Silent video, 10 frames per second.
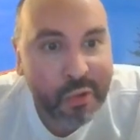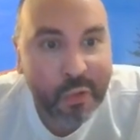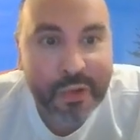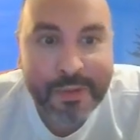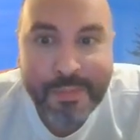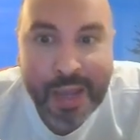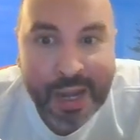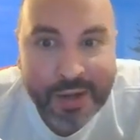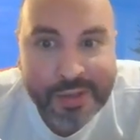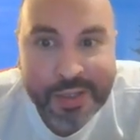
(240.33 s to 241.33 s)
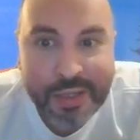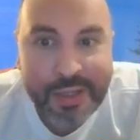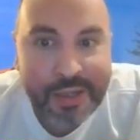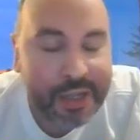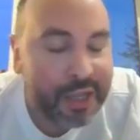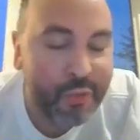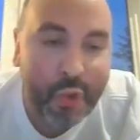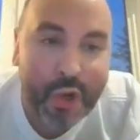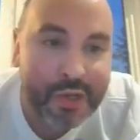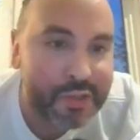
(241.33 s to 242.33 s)
or the MACD, it
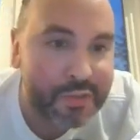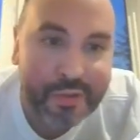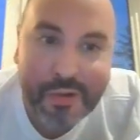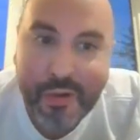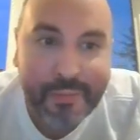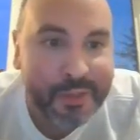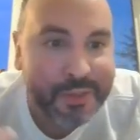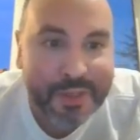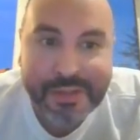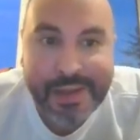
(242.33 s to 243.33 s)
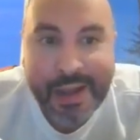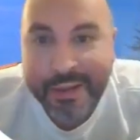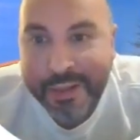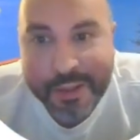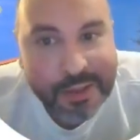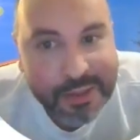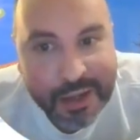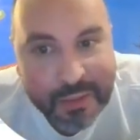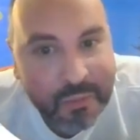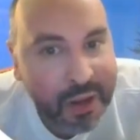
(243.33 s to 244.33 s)
works almost exactly the
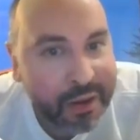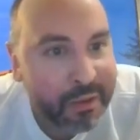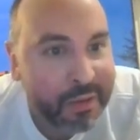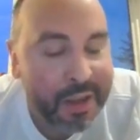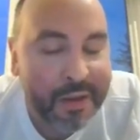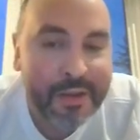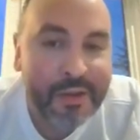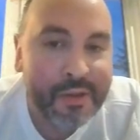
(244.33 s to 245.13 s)
same way, okay?